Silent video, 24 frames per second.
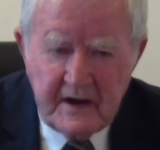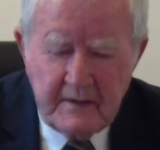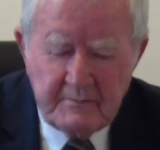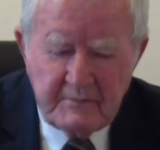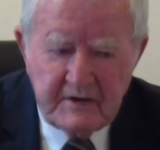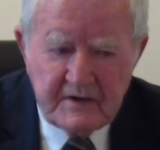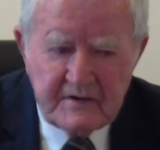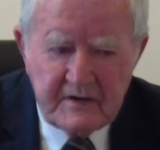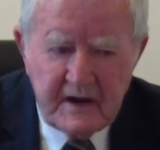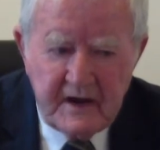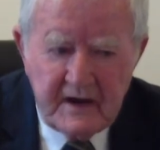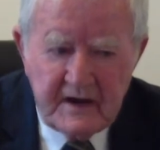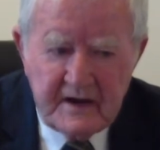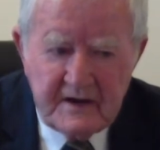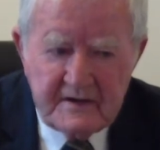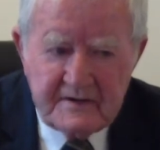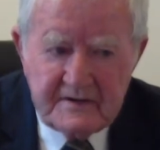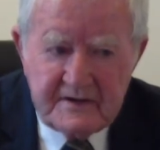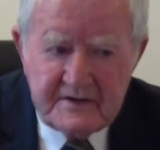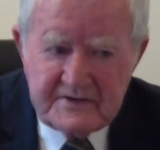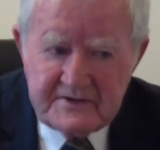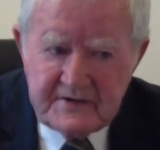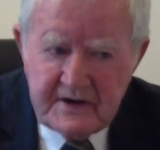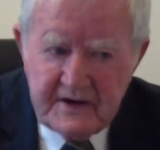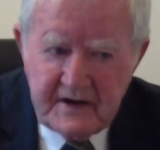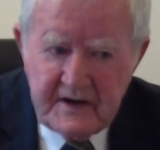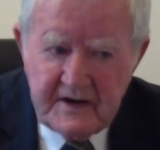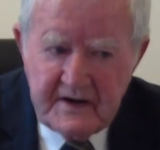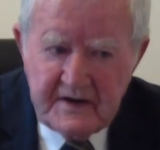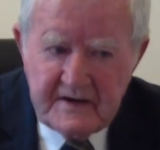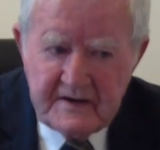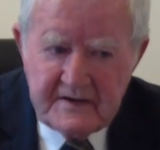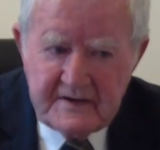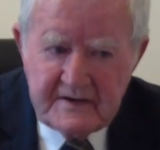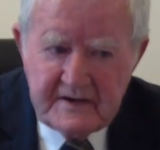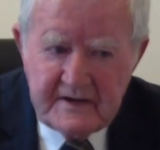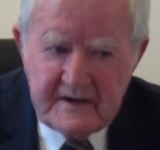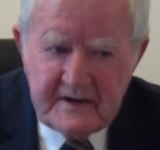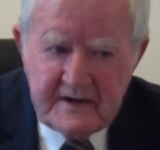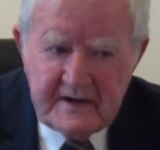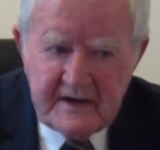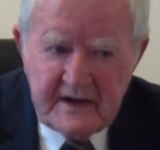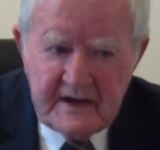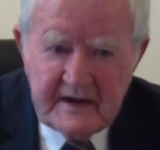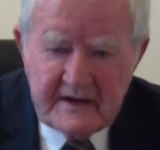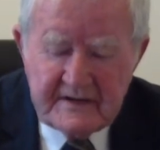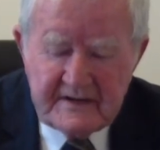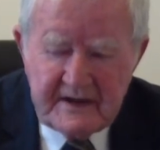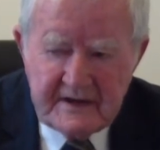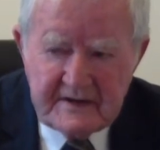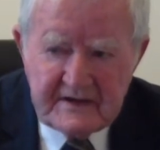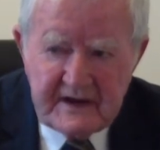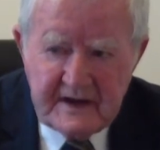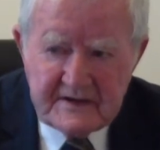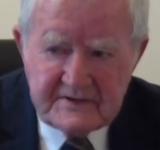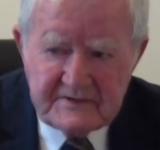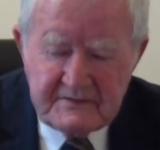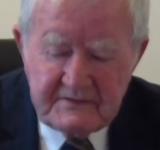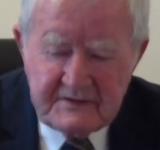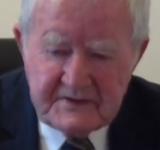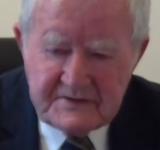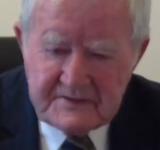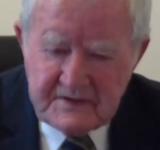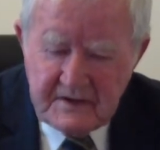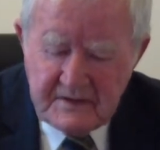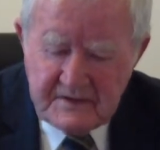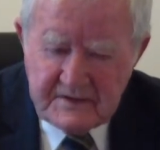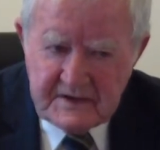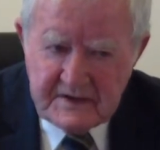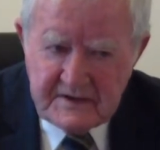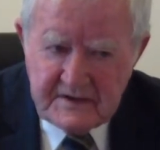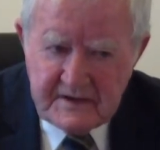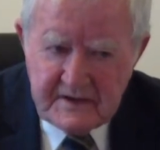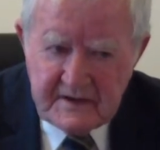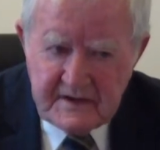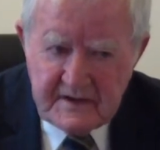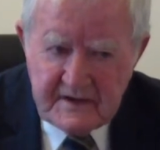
but the child that has resulted